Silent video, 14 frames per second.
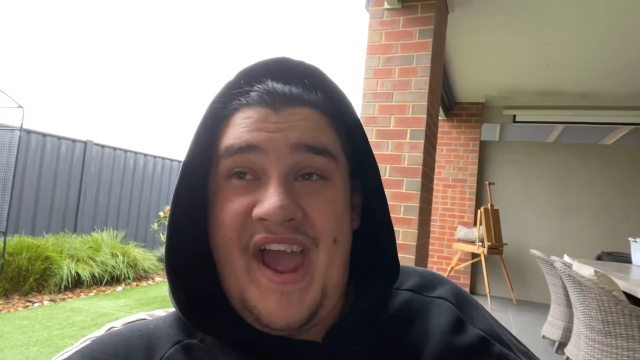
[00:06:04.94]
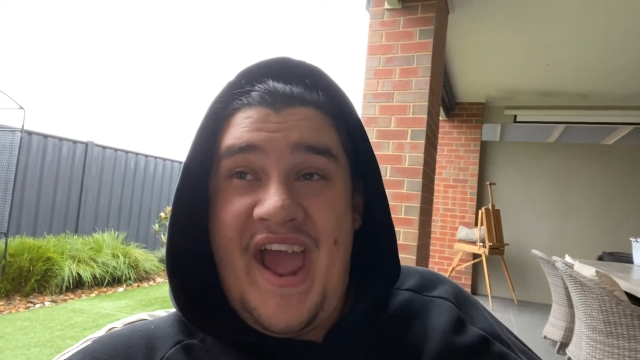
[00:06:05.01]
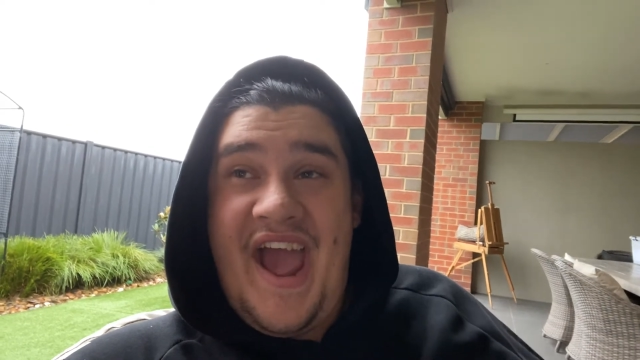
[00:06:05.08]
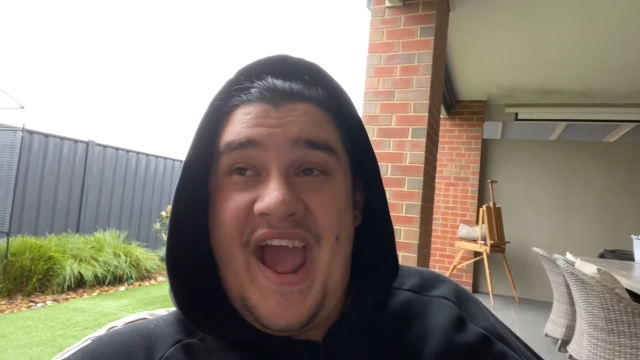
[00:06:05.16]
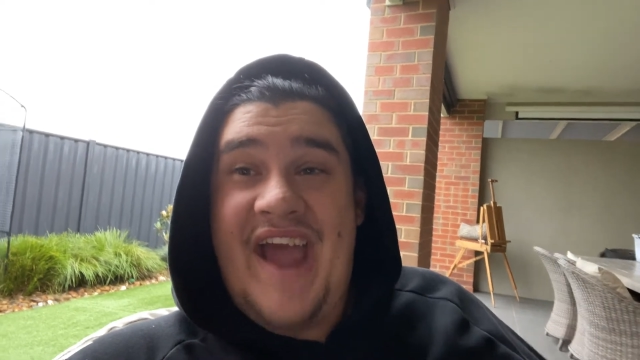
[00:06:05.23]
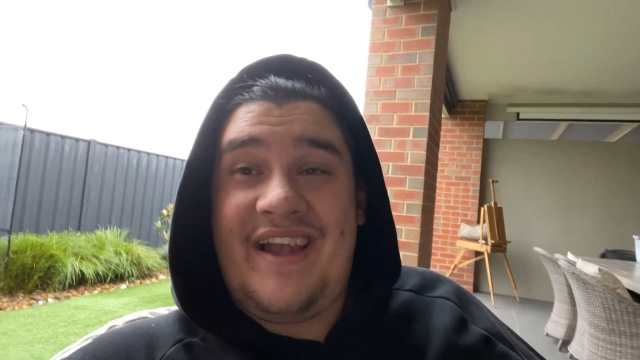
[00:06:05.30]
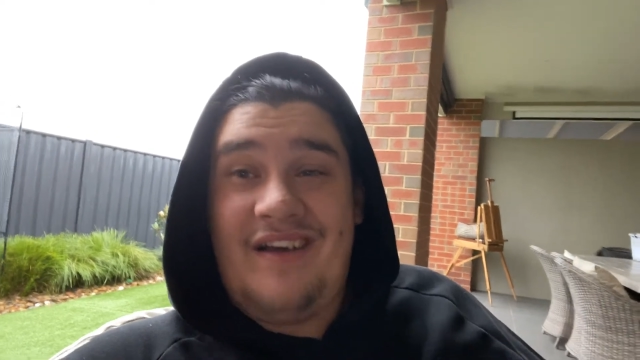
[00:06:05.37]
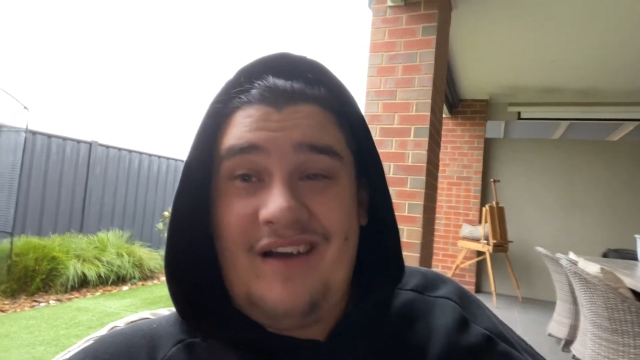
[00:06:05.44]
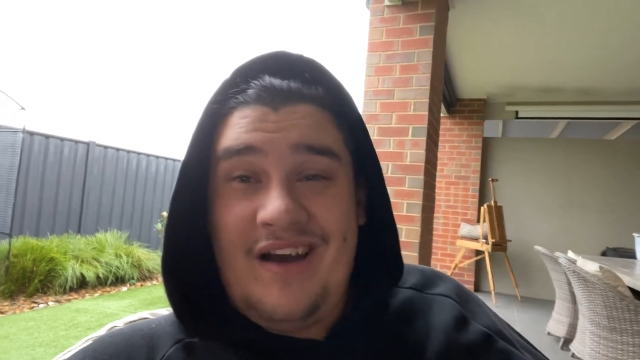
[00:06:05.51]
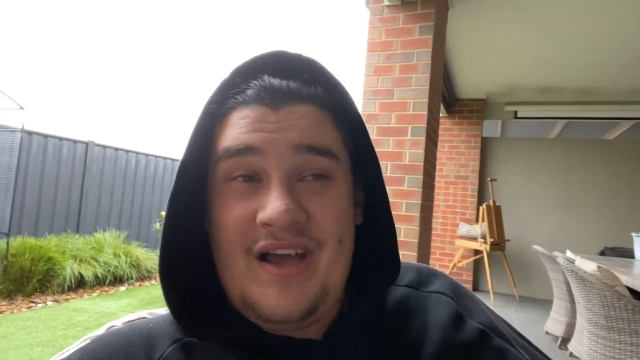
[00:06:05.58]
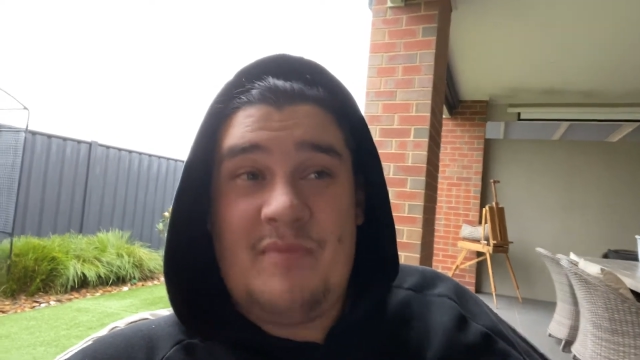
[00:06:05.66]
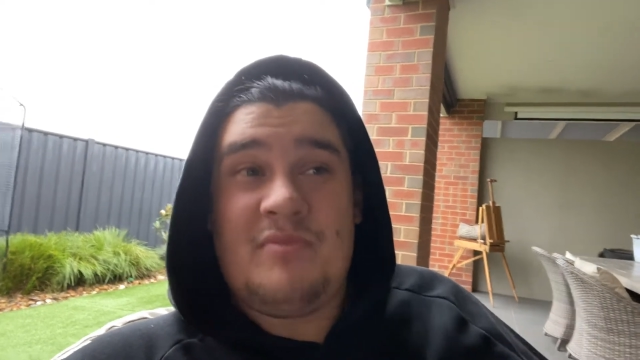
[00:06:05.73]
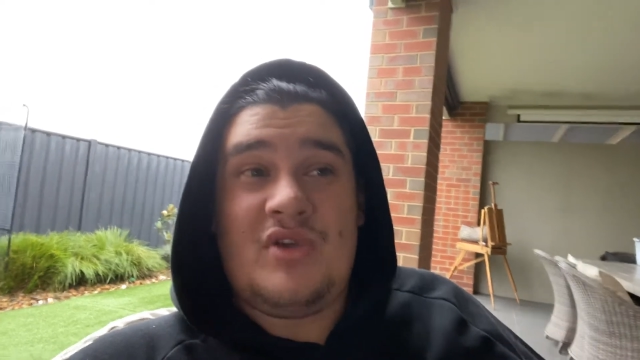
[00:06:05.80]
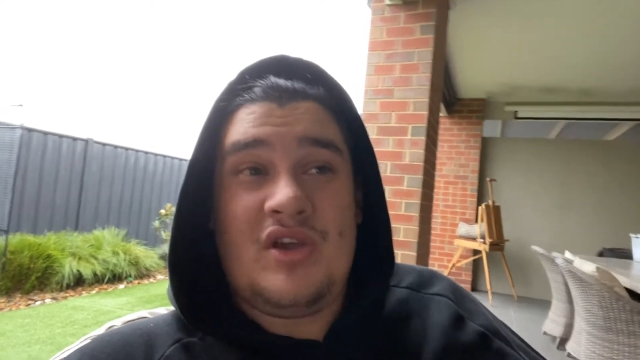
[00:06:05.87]
And
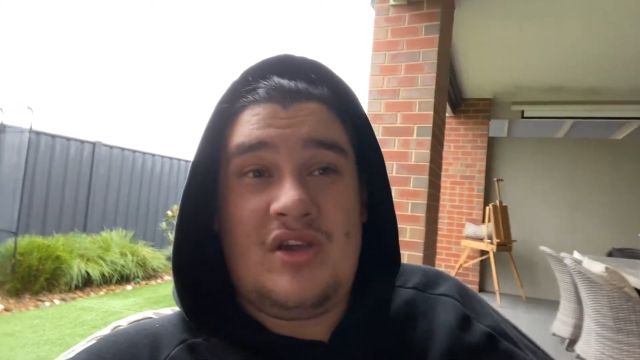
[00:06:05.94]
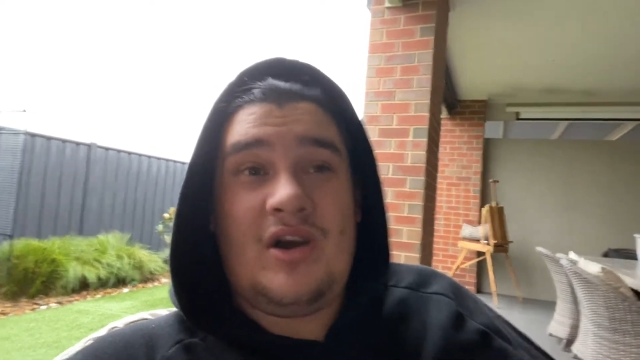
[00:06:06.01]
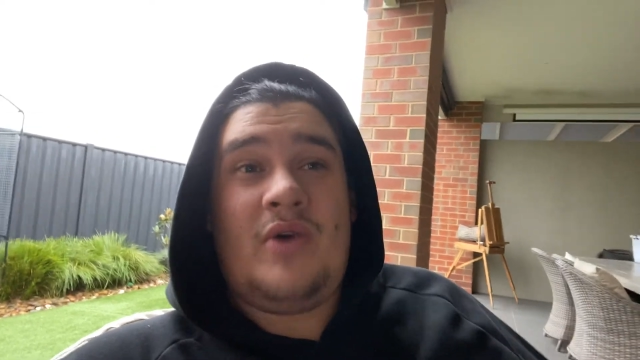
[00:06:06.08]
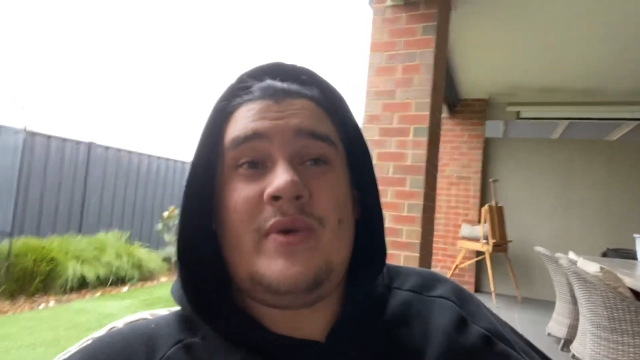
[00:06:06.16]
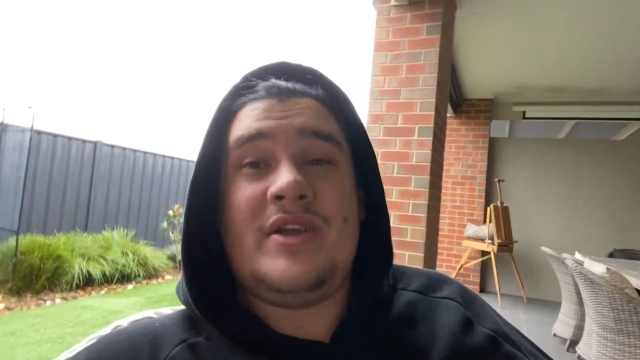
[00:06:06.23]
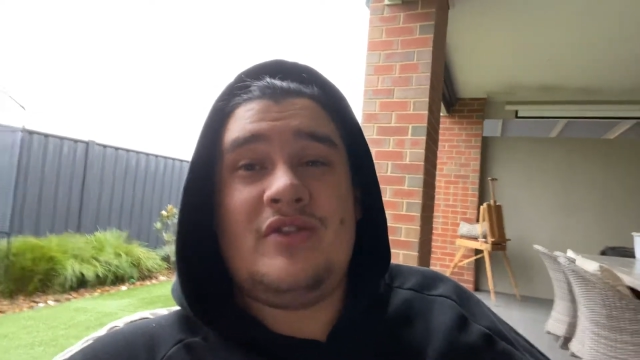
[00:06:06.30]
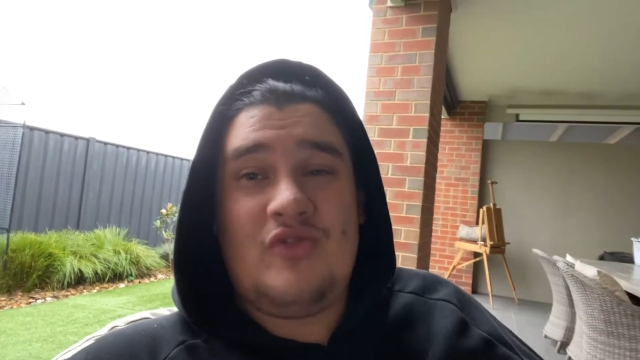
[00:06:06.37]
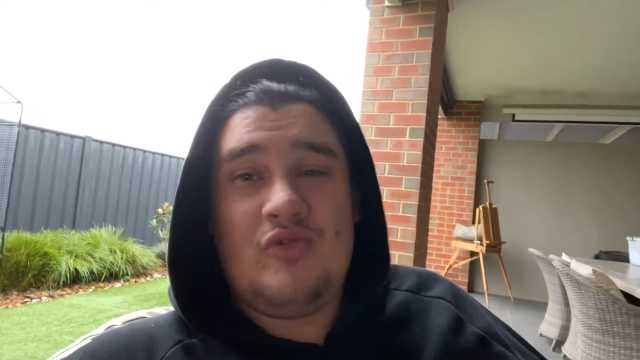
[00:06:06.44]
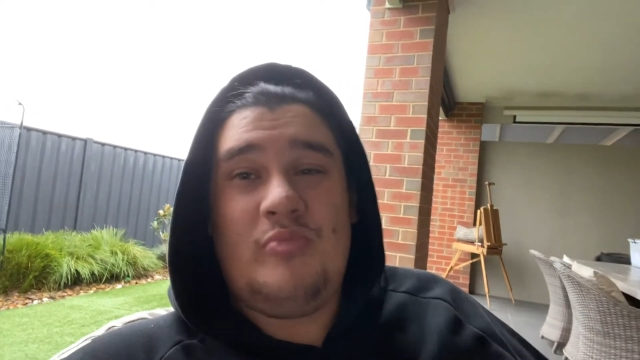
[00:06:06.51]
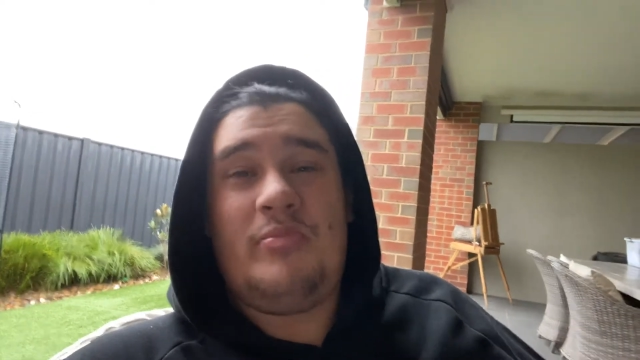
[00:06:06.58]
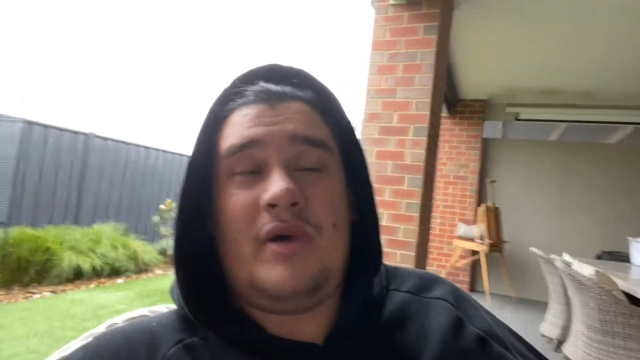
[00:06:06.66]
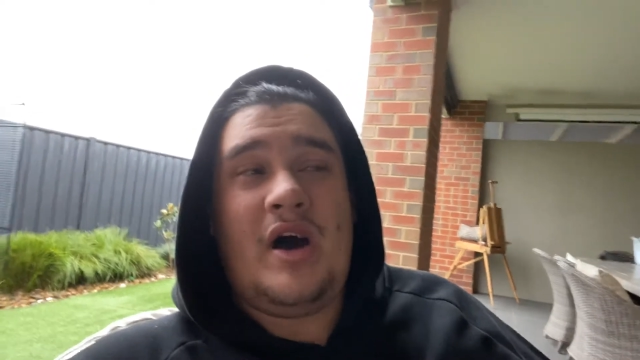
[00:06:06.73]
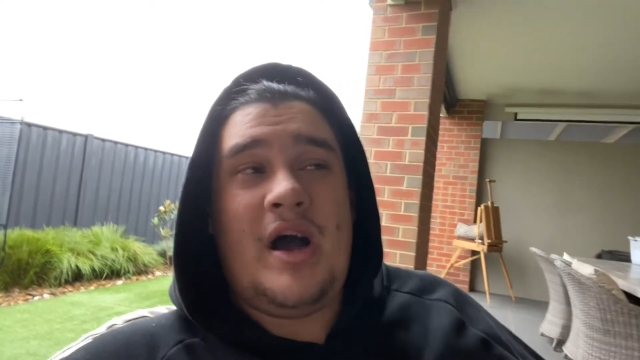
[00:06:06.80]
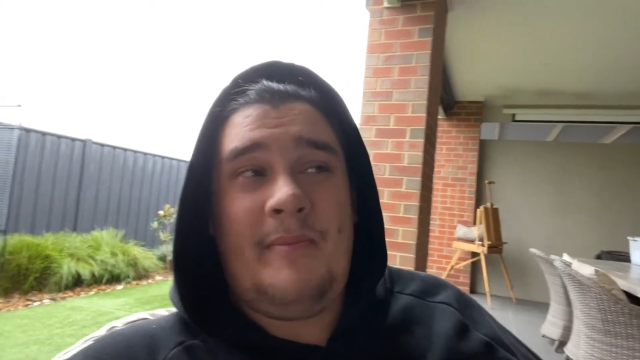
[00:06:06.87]
I'm going to
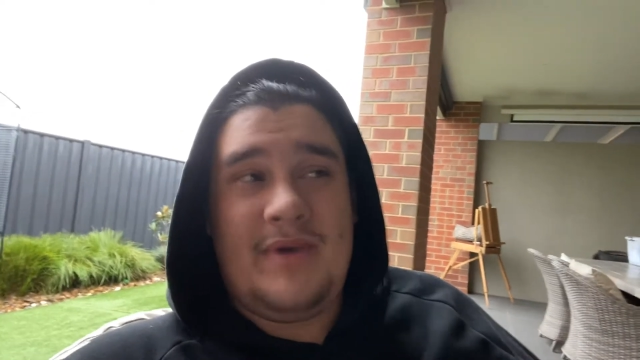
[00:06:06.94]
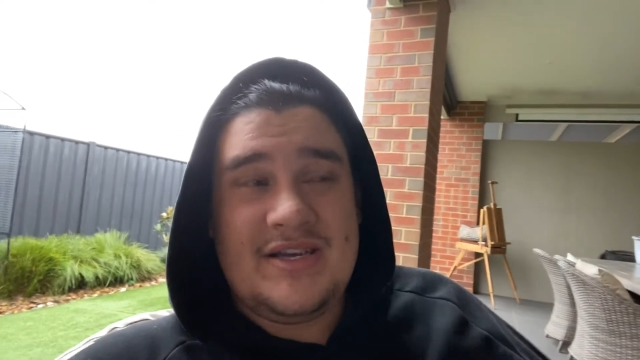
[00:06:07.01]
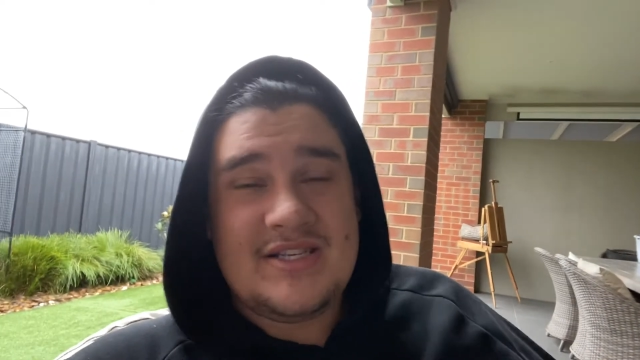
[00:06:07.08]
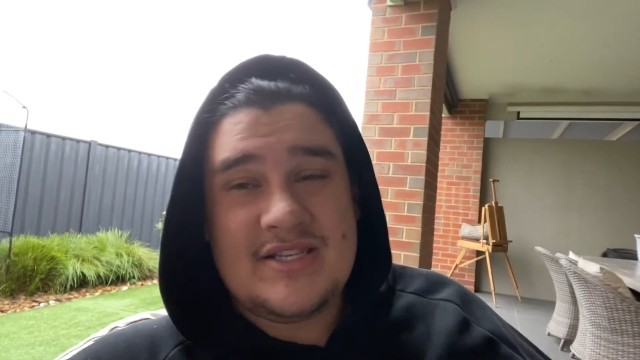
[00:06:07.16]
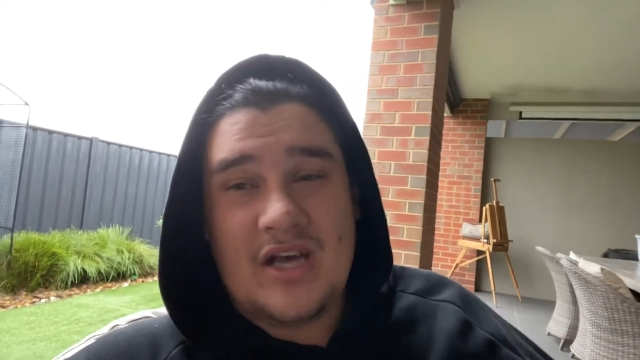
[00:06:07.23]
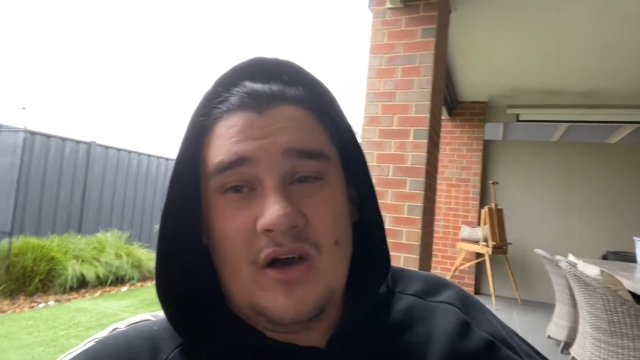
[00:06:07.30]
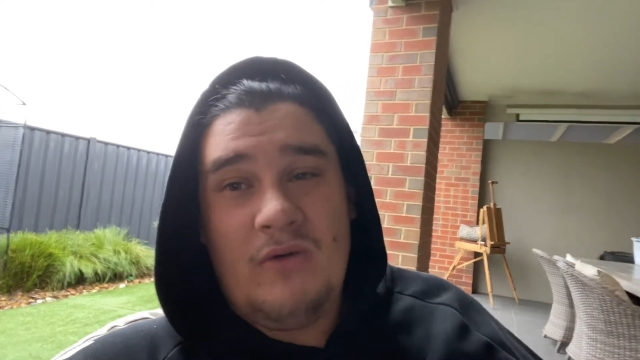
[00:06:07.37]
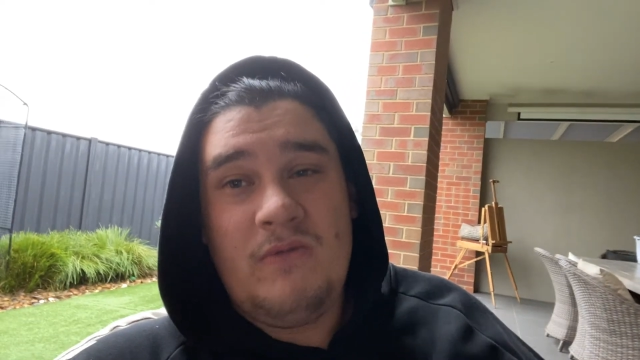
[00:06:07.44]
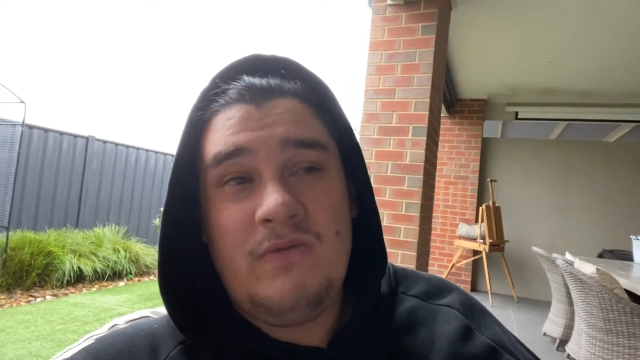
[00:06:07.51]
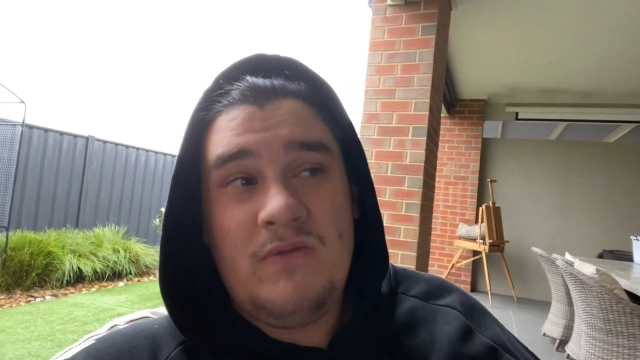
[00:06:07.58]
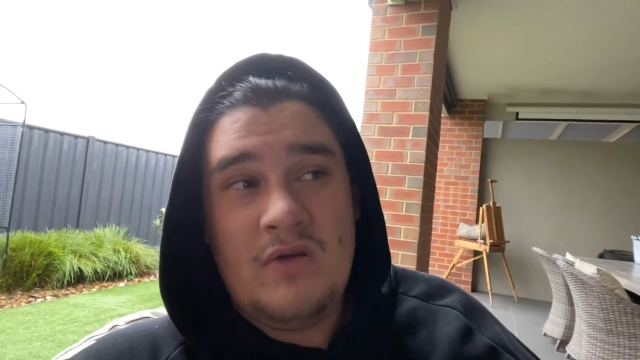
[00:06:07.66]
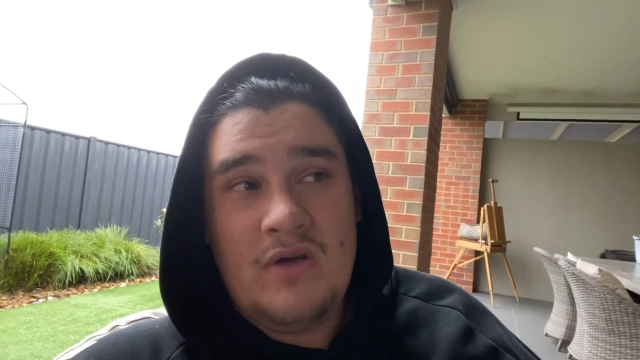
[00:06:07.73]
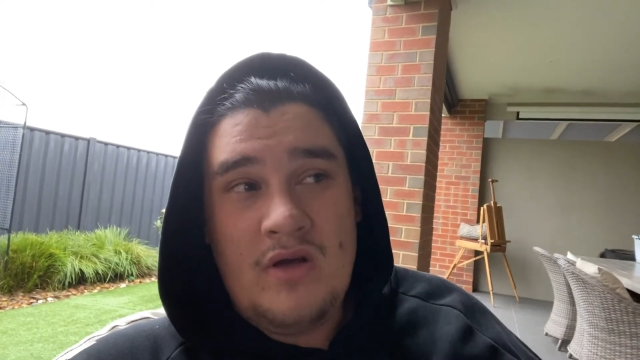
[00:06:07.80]
buy myself